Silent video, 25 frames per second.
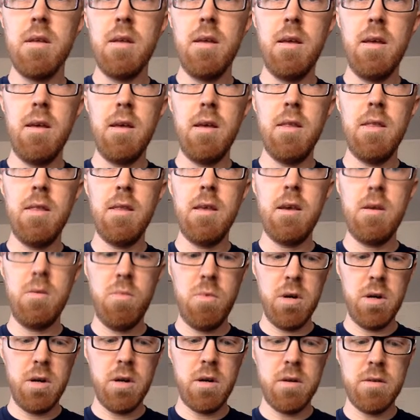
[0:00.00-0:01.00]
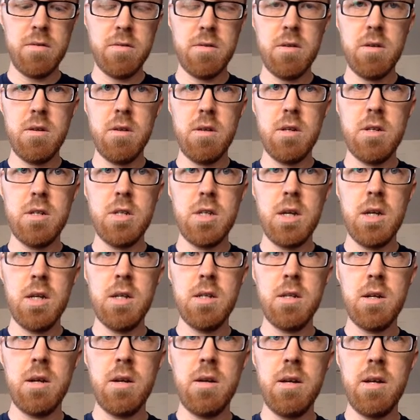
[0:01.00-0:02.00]
And then we're also going to change
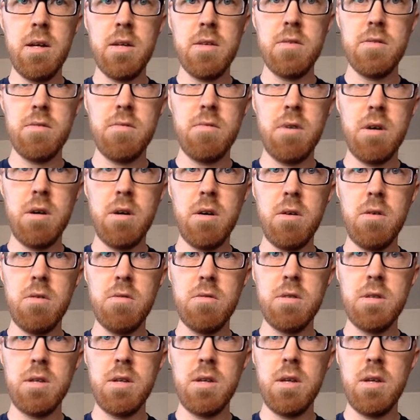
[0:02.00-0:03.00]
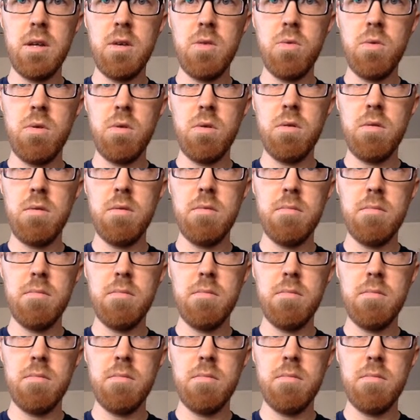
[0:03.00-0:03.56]
our next row to equal